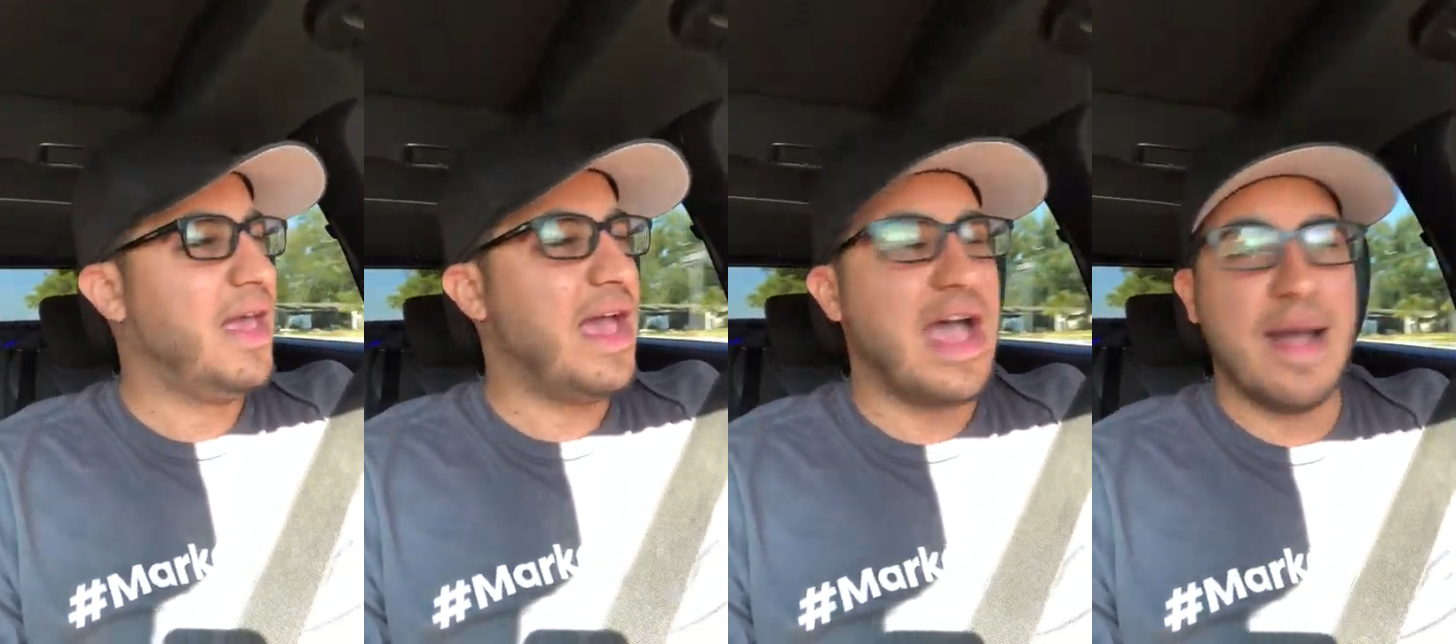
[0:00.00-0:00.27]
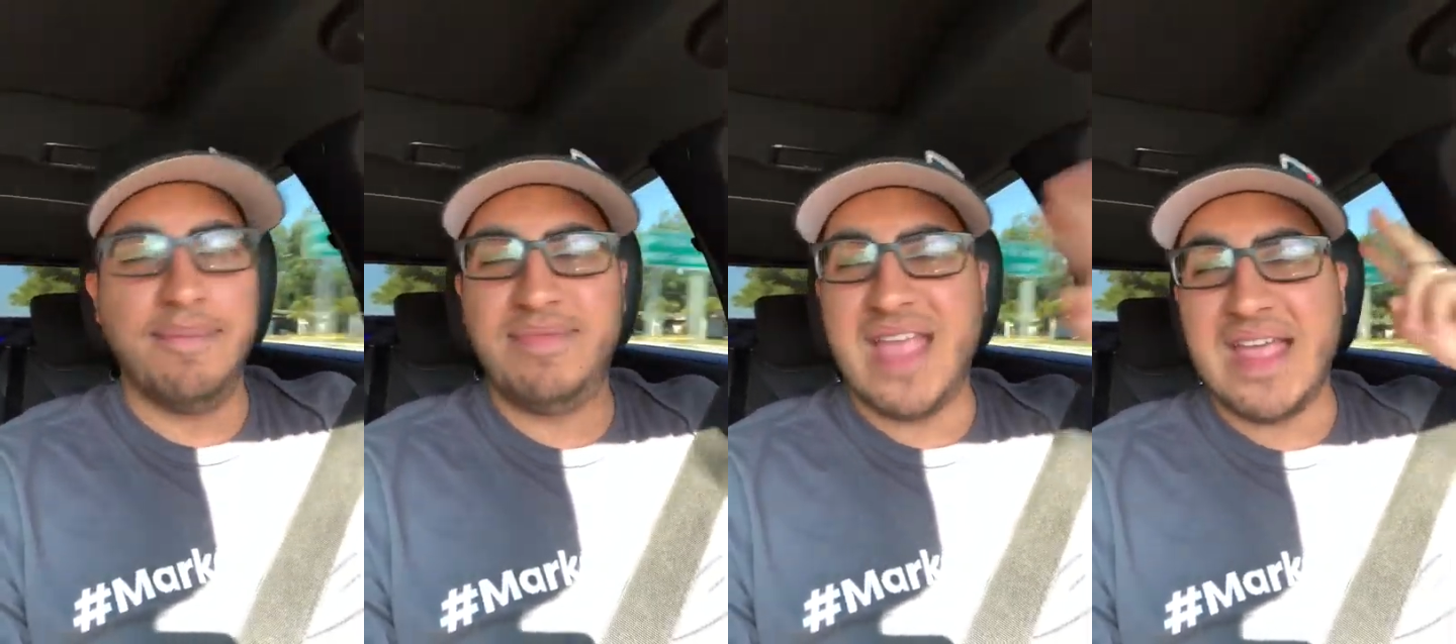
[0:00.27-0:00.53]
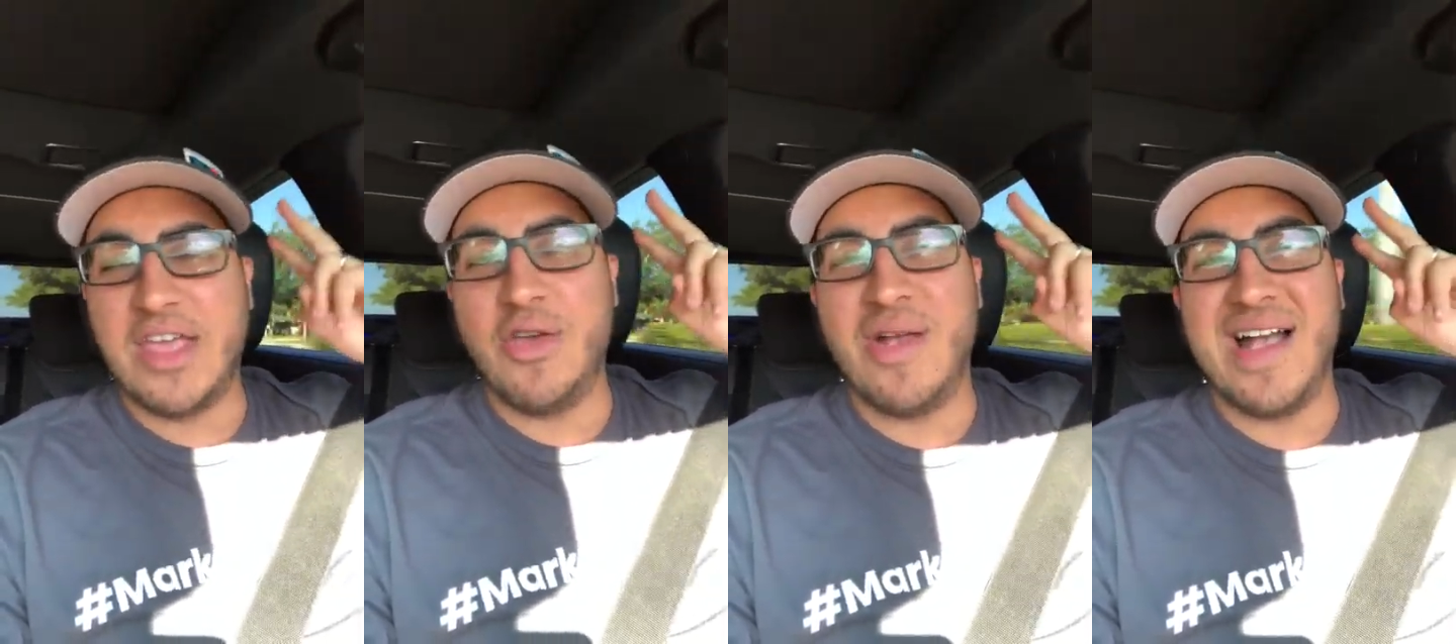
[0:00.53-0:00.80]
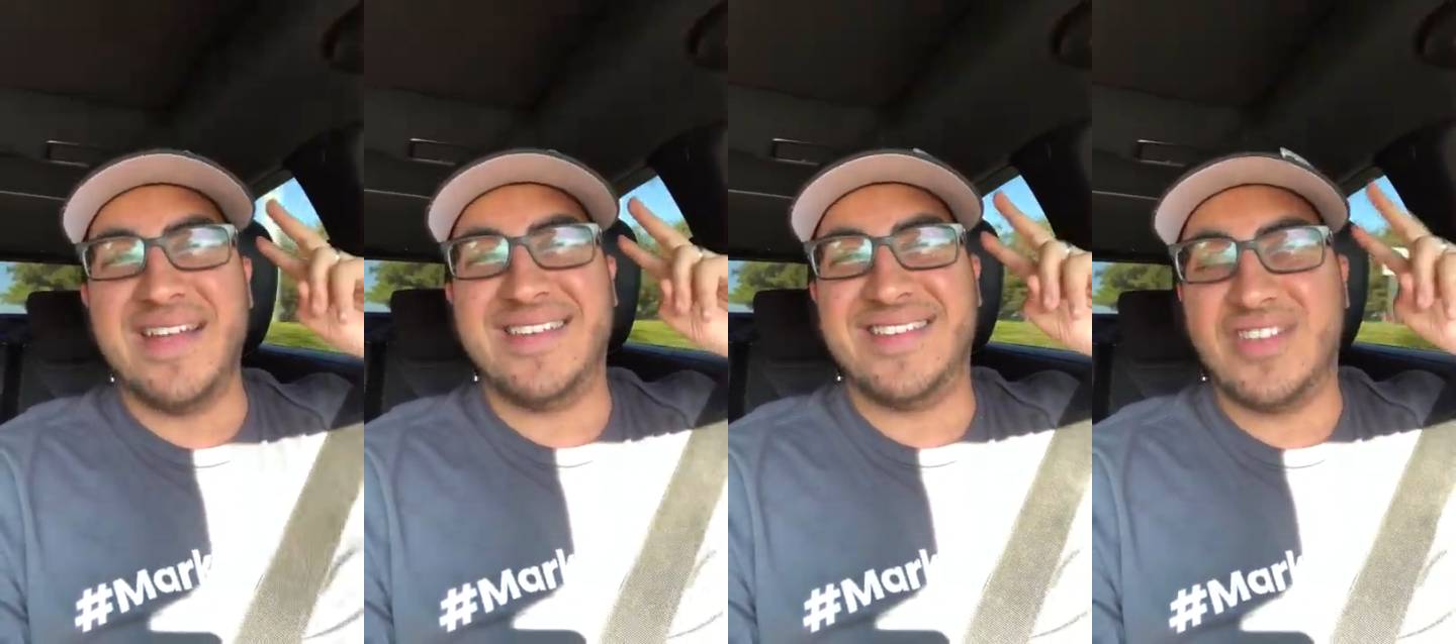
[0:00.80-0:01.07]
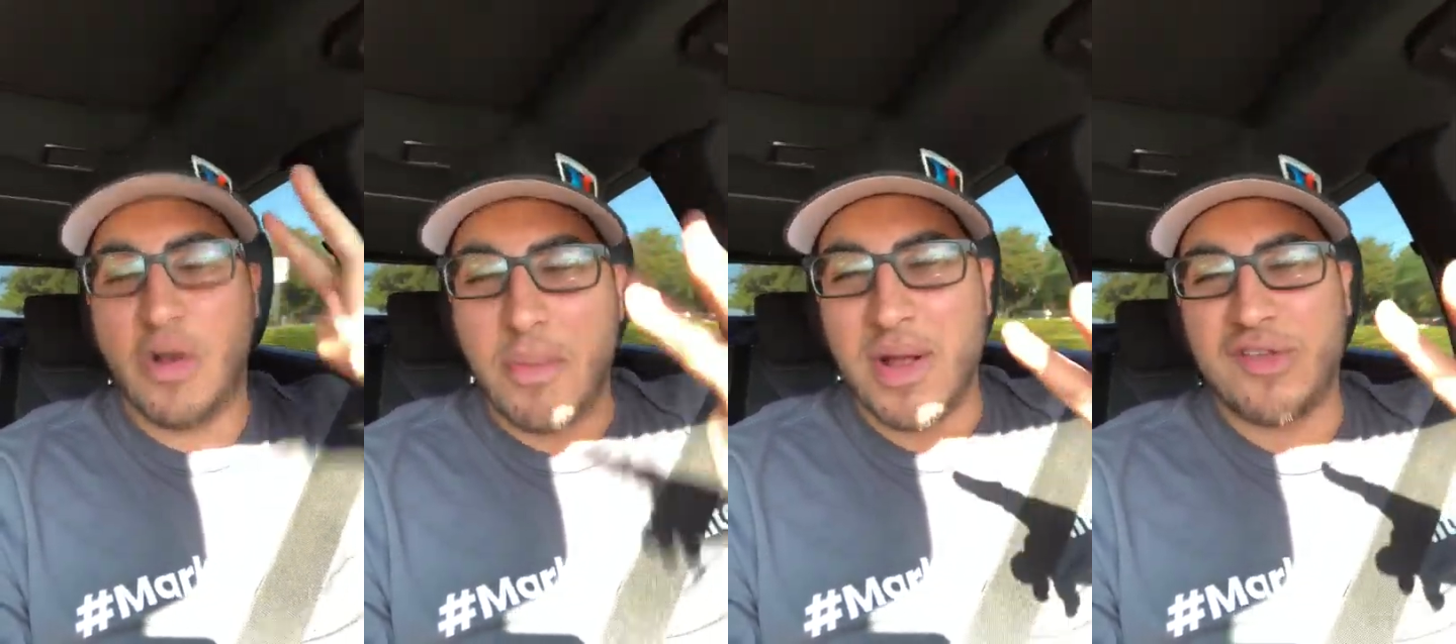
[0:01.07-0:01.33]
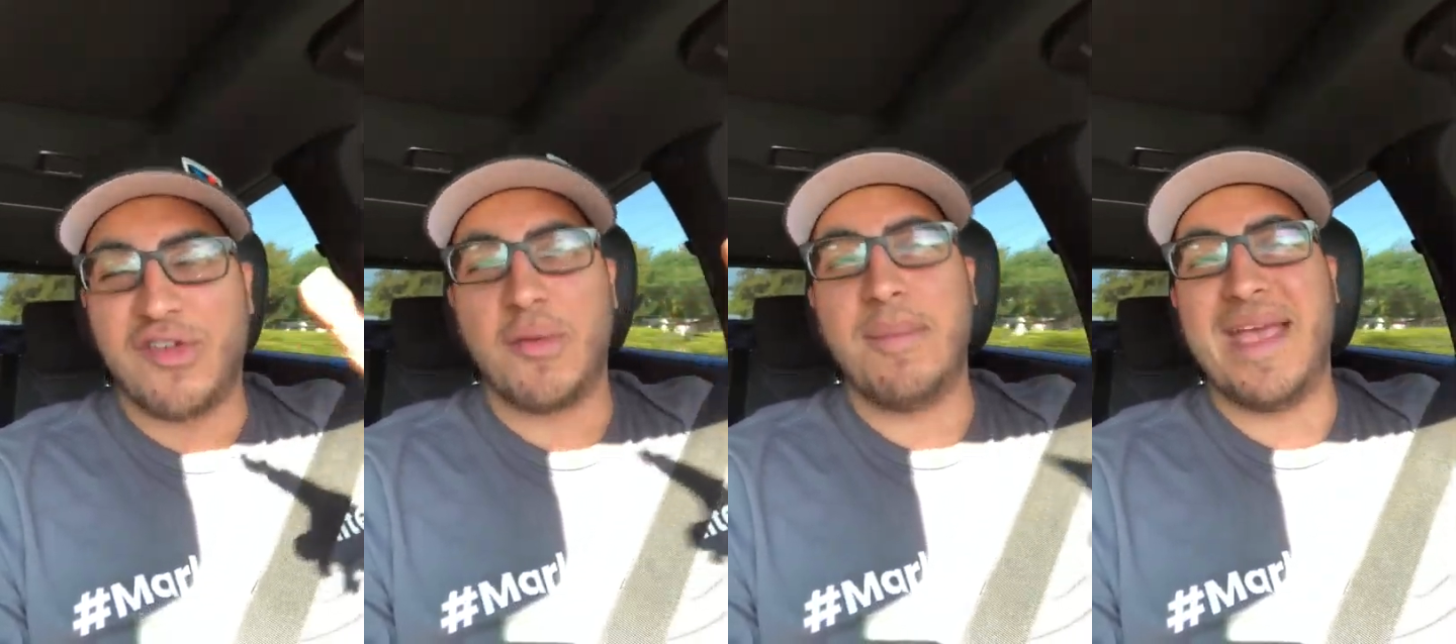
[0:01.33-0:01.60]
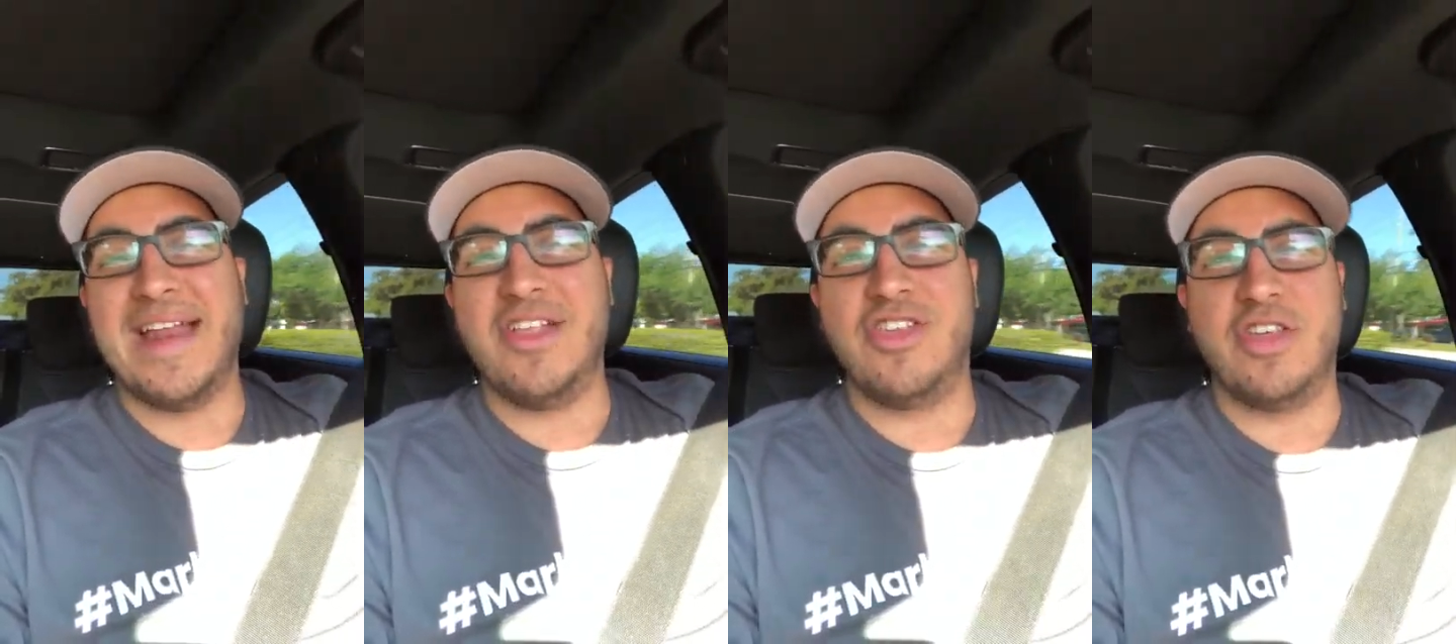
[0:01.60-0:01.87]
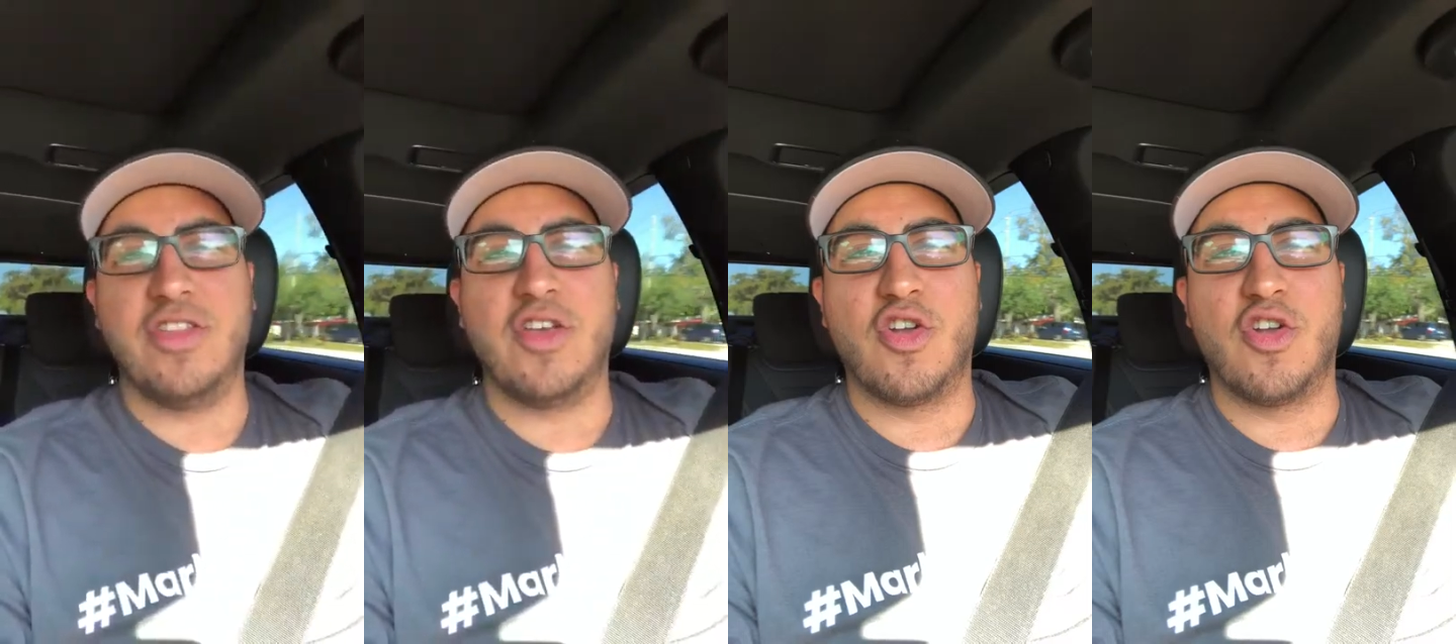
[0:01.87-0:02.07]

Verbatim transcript: Um, thank you guys so much for managing